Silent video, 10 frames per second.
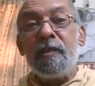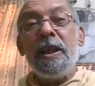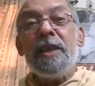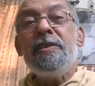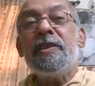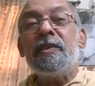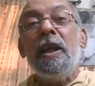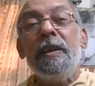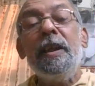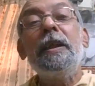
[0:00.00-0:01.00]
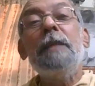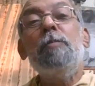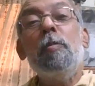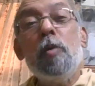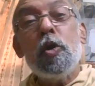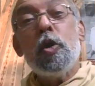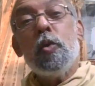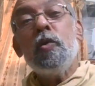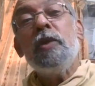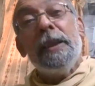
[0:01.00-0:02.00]
stages that the
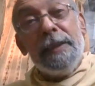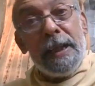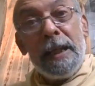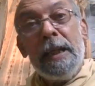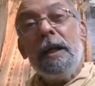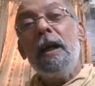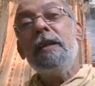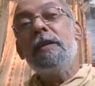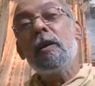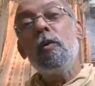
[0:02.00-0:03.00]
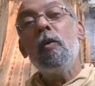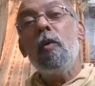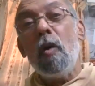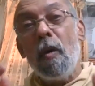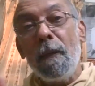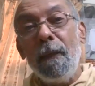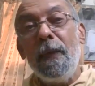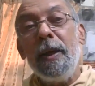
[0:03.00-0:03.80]
mukshus they undergo on